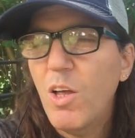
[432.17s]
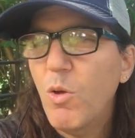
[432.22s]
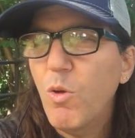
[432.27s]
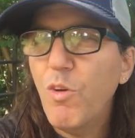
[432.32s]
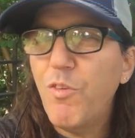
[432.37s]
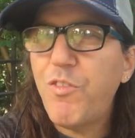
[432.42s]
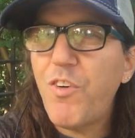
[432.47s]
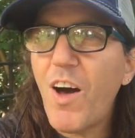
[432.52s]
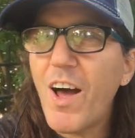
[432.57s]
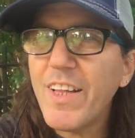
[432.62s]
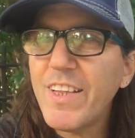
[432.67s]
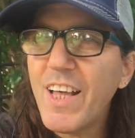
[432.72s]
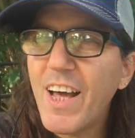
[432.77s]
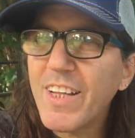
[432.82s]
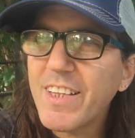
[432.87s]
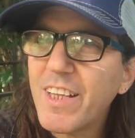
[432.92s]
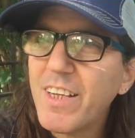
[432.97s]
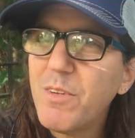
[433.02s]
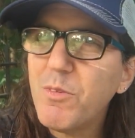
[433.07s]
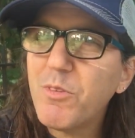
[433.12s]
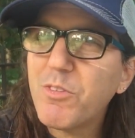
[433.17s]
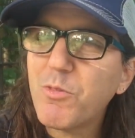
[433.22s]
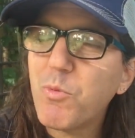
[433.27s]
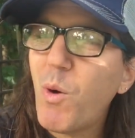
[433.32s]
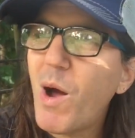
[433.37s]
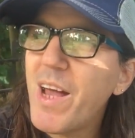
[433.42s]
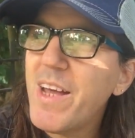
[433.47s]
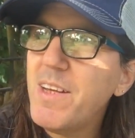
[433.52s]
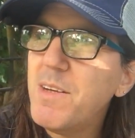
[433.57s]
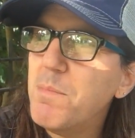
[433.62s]
We'll find out that he was
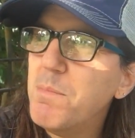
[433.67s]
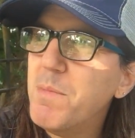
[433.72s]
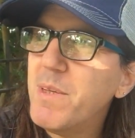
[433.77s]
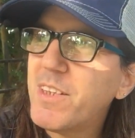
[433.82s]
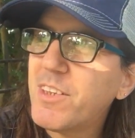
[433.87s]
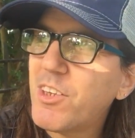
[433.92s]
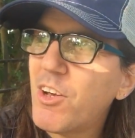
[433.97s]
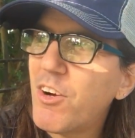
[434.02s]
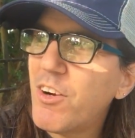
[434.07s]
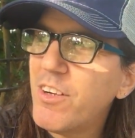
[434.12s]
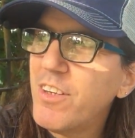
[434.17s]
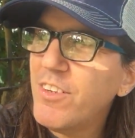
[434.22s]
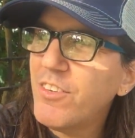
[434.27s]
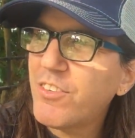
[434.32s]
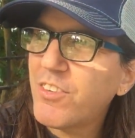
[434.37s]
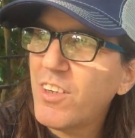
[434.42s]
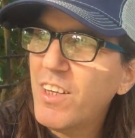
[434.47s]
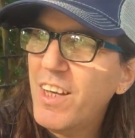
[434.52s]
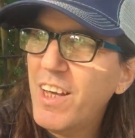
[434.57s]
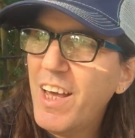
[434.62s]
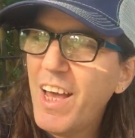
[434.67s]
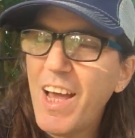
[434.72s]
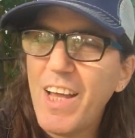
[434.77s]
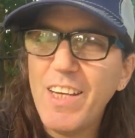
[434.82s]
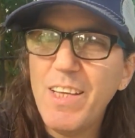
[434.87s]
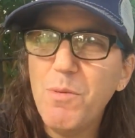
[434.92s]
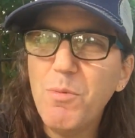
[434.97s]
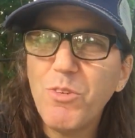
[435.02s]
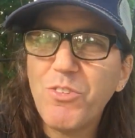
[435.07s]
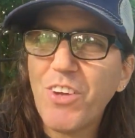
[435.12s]
white in mid-30s, and
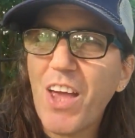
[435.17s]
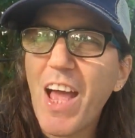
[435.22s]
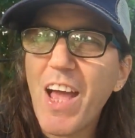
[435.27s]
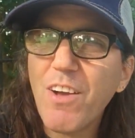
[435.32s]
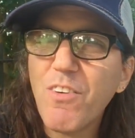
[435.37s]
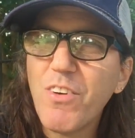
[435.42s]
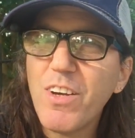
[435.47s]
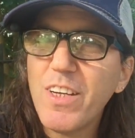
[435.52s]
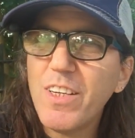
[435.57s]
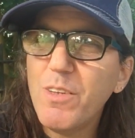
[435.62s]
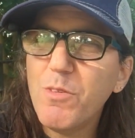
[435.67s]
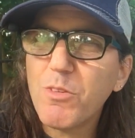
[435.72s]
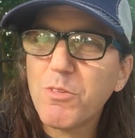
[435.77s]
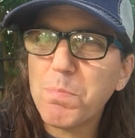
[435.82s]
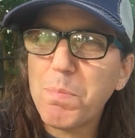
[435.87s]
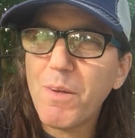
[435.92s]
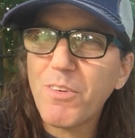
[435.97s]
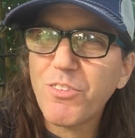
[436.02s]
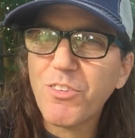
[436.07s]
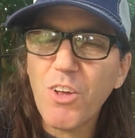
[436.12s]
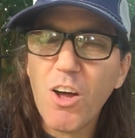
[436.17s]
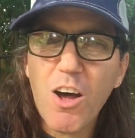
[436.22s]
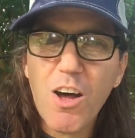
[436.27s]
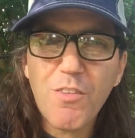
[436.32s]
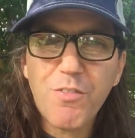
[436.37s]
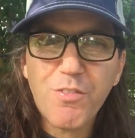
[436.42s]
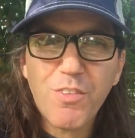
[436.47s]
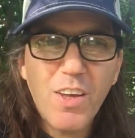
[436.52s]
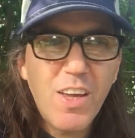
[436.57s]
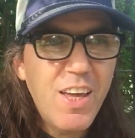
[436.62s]
he was angry and he was pissed
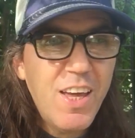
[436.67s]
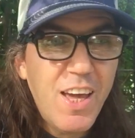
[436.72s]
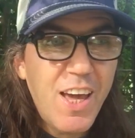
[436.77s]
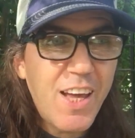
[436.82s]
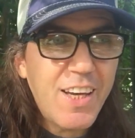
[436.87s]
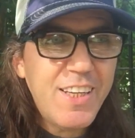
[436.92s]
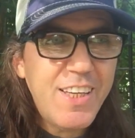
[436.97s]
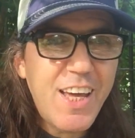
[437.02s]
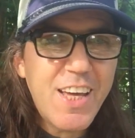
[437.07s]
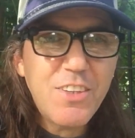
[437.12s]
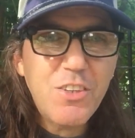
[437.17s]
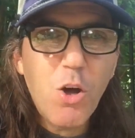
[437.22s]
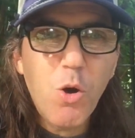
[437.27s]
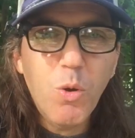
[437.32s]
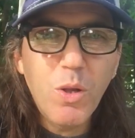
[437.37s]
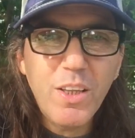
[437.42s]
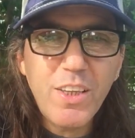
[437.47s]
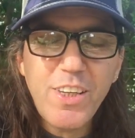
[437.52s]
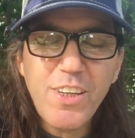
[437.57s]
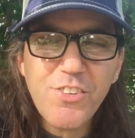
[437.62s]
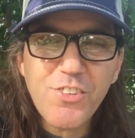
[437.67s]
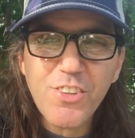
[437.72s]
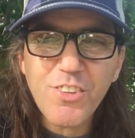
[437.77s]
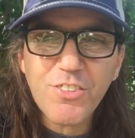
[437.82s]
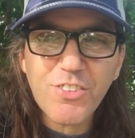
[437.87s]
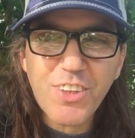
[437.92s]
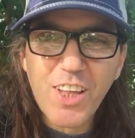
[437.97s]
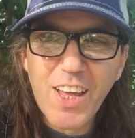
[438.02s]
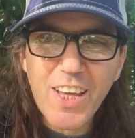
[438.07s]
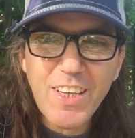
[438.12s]
off, and he had no
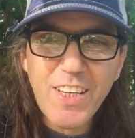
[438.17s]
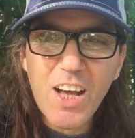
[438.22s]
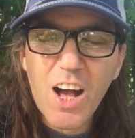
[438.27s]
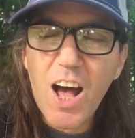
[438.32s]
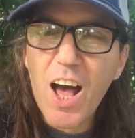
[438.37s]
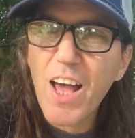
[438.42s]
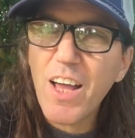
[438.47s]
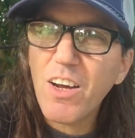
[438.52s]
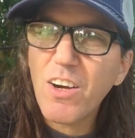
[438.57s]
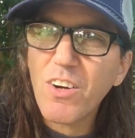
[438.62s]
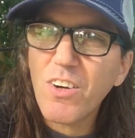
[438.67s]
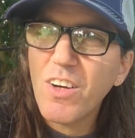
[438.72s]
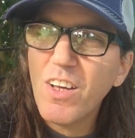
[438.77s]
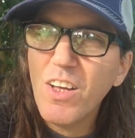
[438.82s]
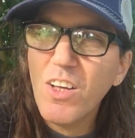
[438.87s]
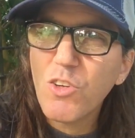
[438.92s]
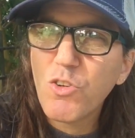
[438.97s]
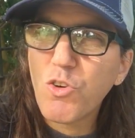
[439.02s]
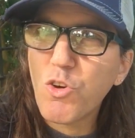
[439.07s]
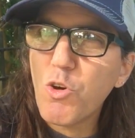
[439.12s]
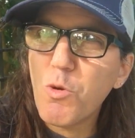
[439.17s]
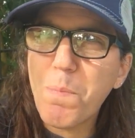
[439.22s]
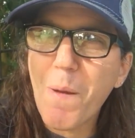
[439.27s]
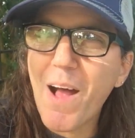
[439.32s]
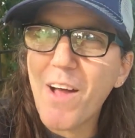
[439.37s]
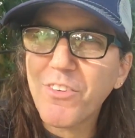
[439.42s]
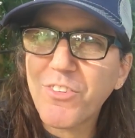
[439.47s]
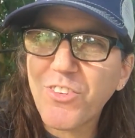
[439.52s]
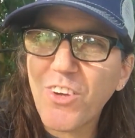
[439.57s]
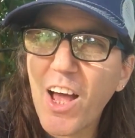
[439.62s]
allegiance to any higher group
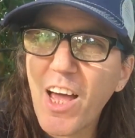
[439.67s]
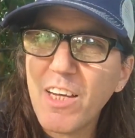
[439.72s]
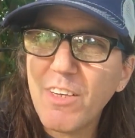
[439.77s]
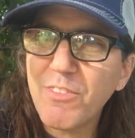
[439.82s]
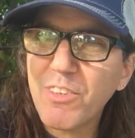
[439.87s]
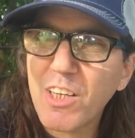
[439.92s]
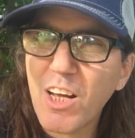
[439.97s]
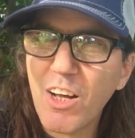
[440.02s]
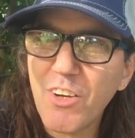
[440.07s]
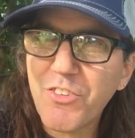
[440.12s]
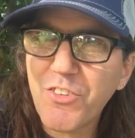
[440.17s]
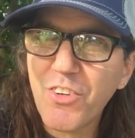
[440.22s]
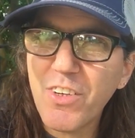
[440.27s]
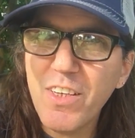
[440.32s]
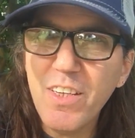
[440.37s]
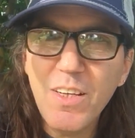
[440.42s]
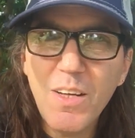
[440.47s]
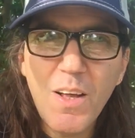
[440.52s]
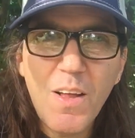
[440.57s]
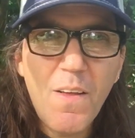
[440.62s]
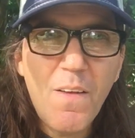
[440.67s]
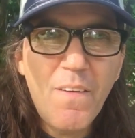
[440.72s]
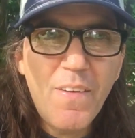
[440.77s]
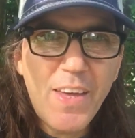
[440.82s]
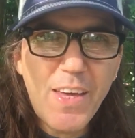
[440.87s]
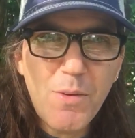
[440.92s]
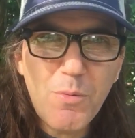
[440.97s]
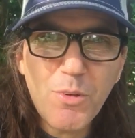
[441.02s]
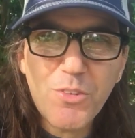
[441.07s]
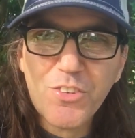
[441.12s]
outside of the country.
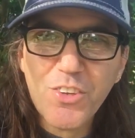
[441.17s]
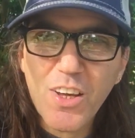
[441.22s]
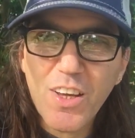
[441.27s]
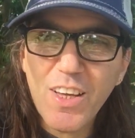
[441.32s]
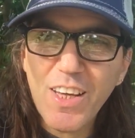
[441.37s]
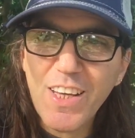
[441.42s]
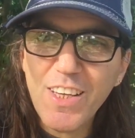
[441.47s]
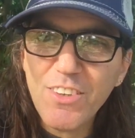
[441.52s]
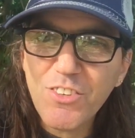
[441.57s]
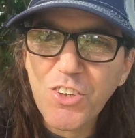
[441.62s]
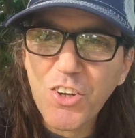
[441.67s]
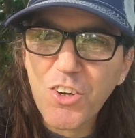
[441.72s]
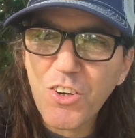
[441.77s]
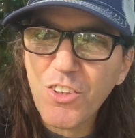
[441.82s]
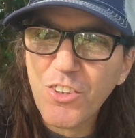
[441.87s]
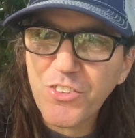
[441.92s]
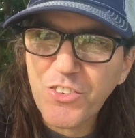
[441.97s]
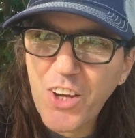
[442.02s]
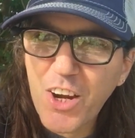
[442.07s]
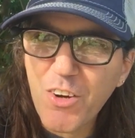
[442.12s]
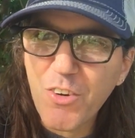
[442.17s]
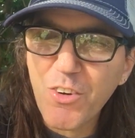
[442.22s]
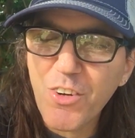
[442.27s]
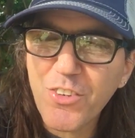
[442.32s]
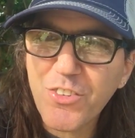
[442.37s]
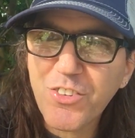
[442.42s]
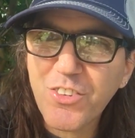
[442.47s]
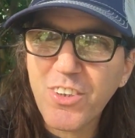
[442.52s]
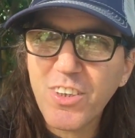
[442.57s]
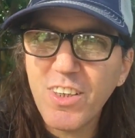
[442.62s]
He was an internal
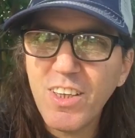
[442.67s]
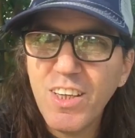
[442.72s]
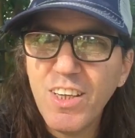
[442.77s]
terrorist.